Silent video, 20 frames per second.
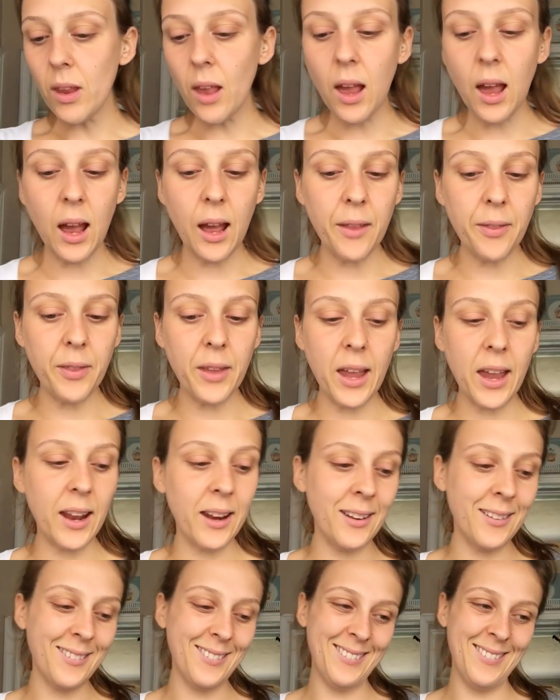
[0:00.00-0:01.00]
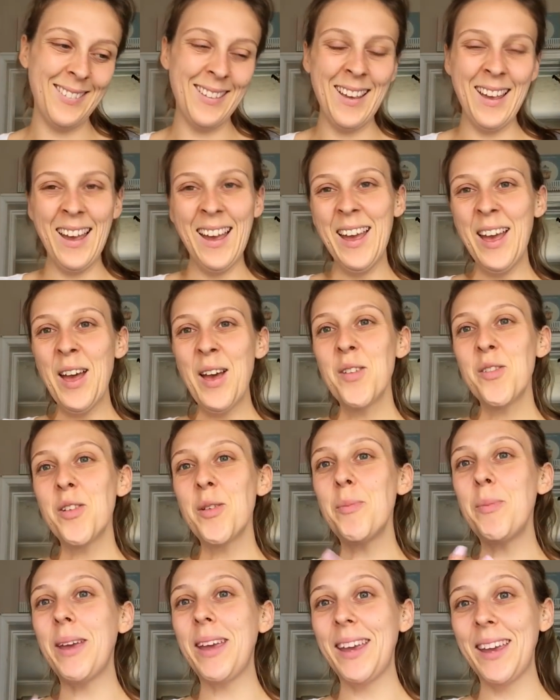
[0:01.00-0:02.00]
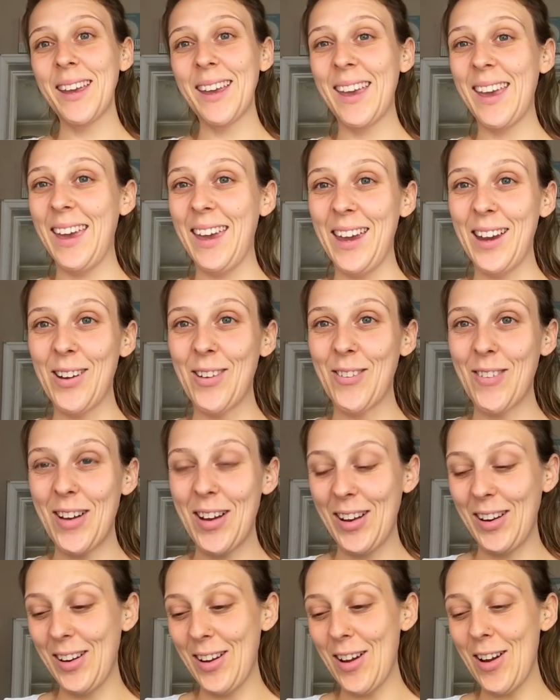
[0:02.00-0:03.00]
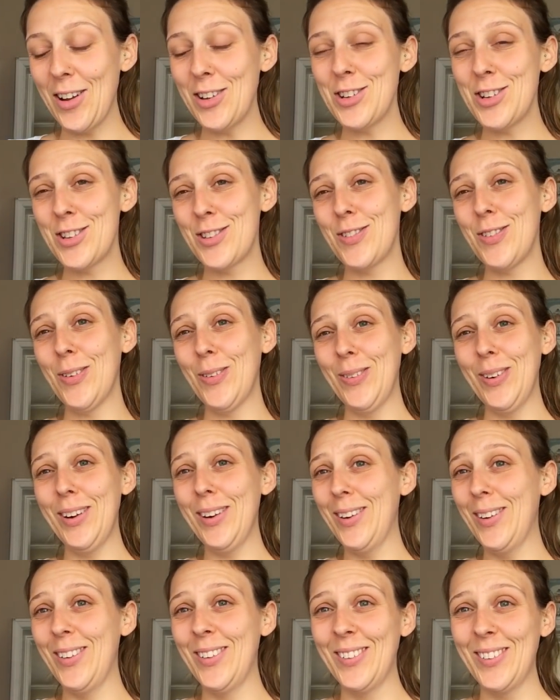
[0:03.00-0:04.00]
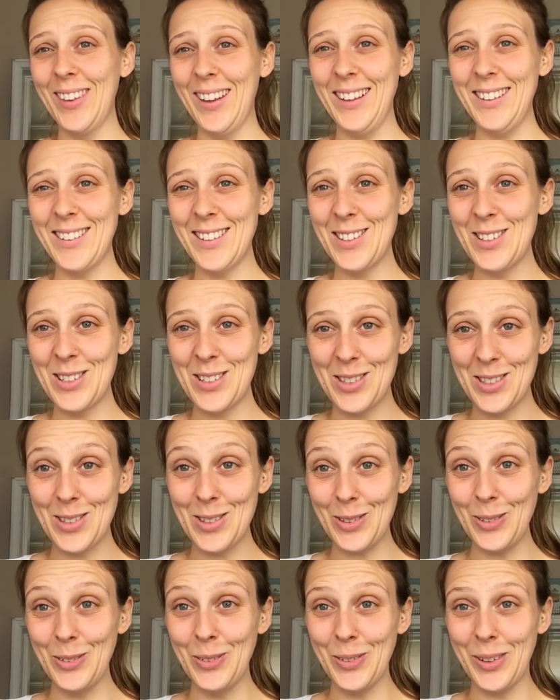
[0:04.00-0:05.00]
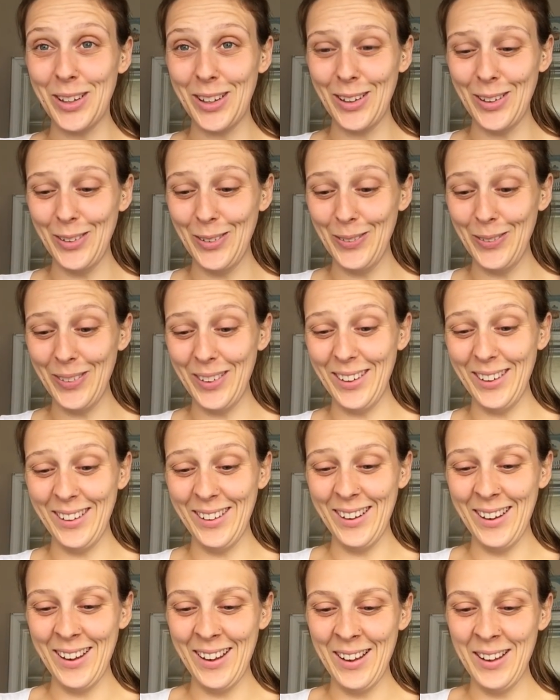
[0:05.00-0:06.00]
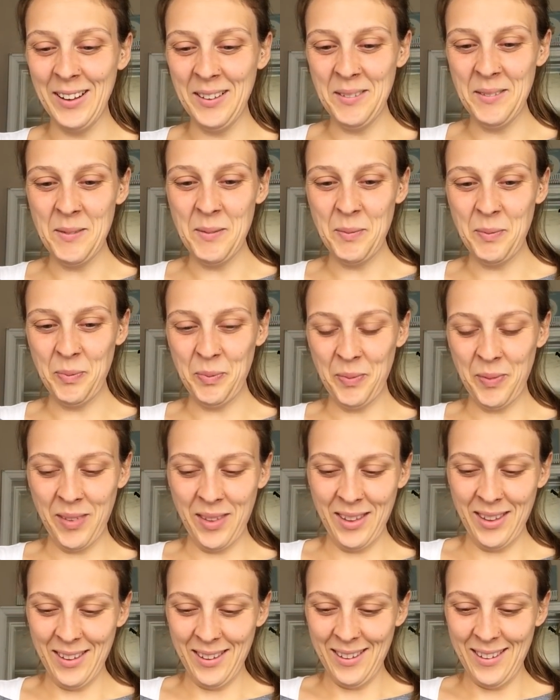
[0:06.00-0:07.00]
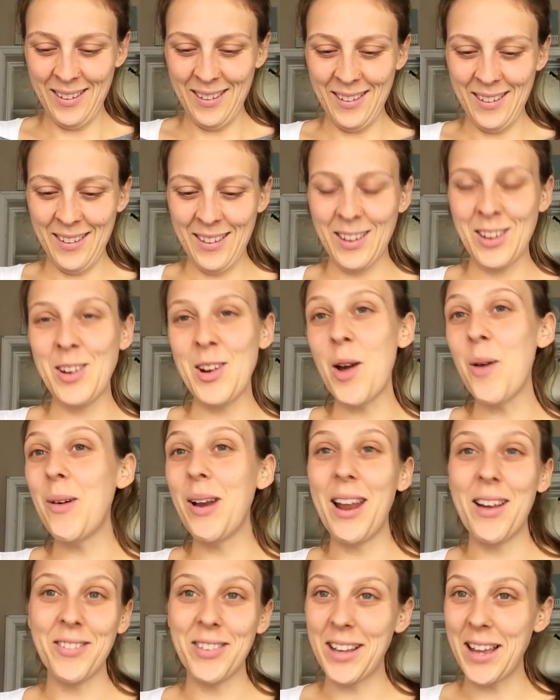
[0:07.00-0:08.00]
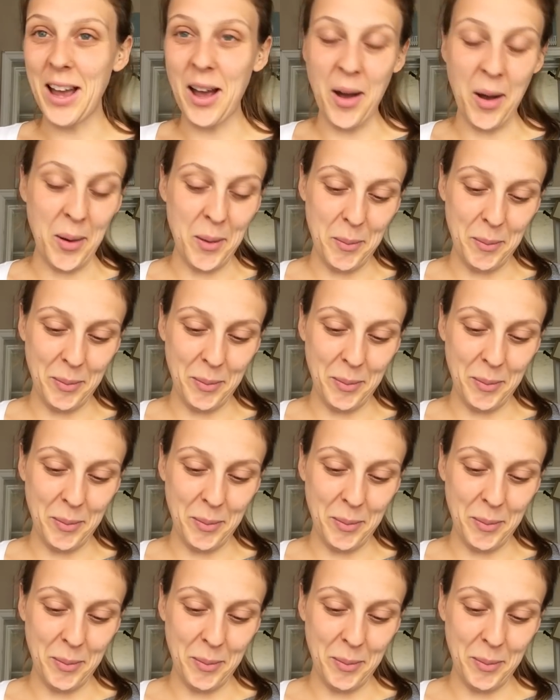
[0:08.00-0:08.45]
And then for me and Kieran, I just thought, oh, these are just so cute. You know I love a cup.